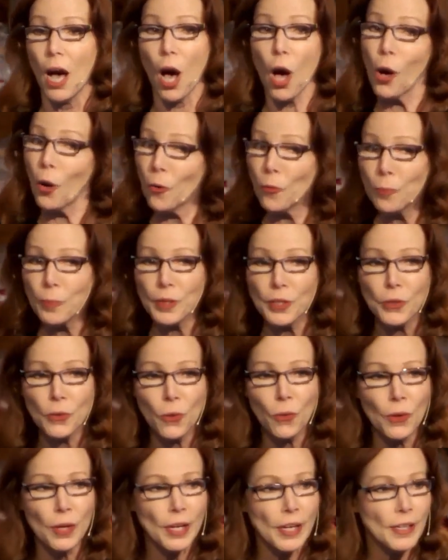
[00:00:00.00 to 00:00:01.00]

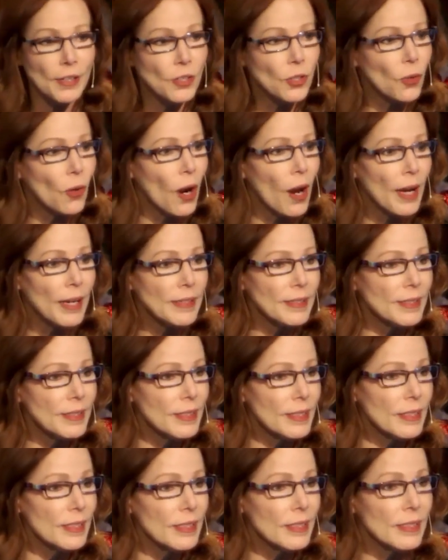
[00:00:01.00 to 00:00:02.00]
opioid
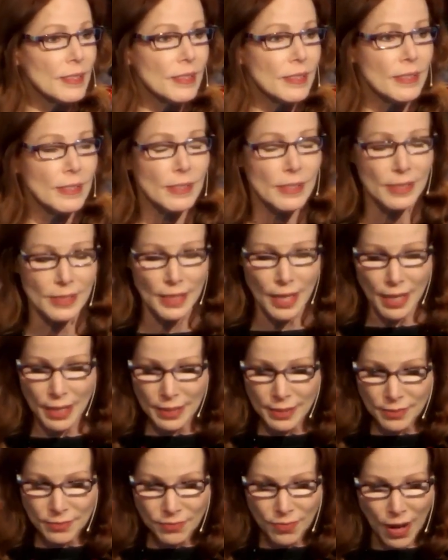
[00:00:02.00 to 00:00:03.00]
crisis,
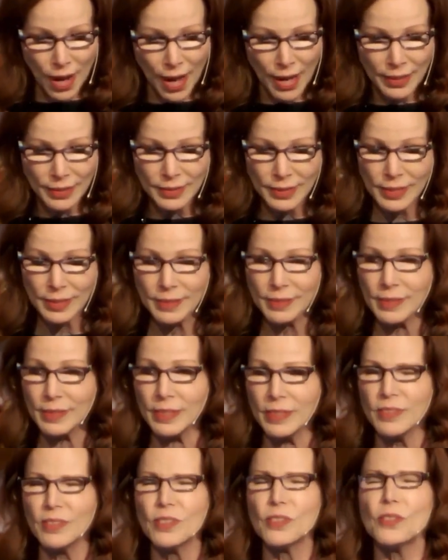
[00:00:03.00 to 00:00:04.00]
gun violence,
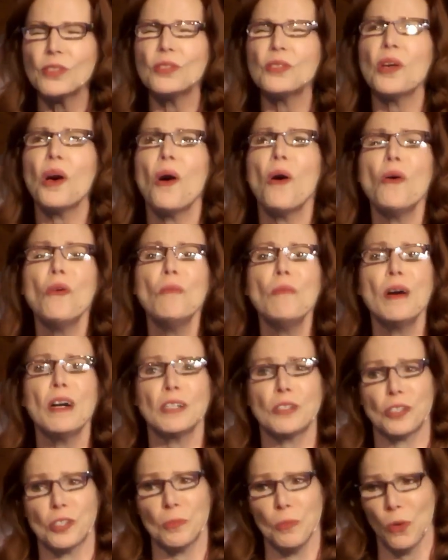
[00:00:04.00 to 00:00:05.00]
and so
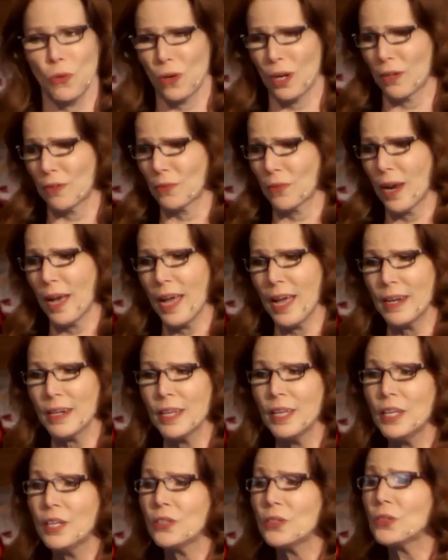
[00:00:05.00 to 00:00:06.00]
much more, right?
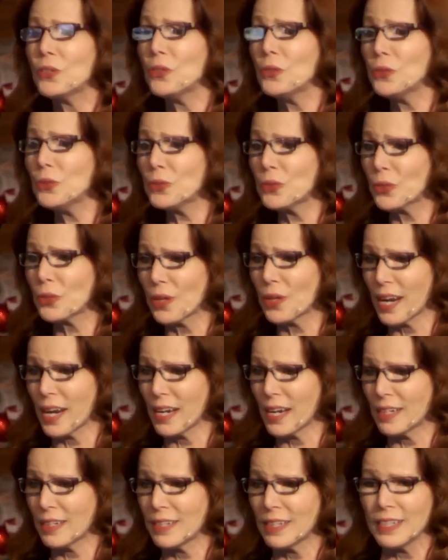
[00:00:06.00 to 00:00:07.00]

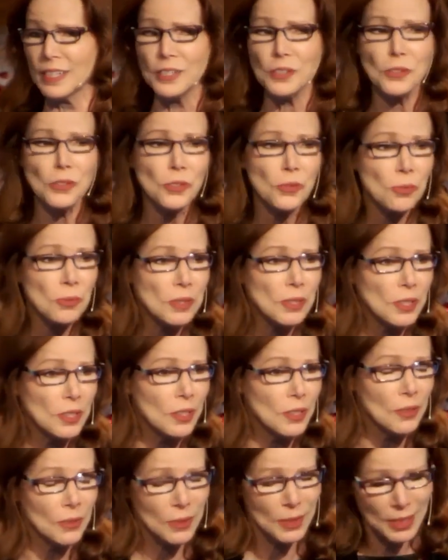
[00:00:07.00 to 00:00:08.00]
Ukraine,
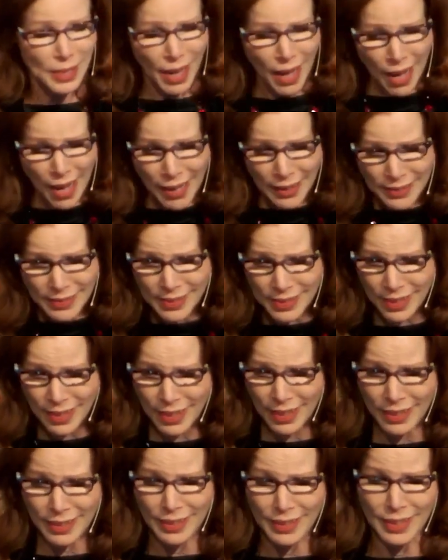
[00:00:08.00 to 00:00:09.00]
Israel, Gaza,